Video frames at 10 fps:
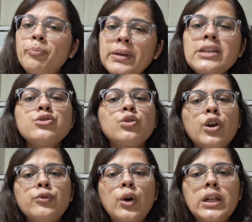please do
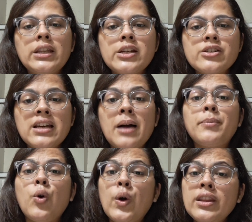not fall in the
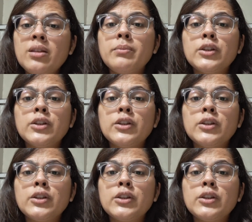trap or in the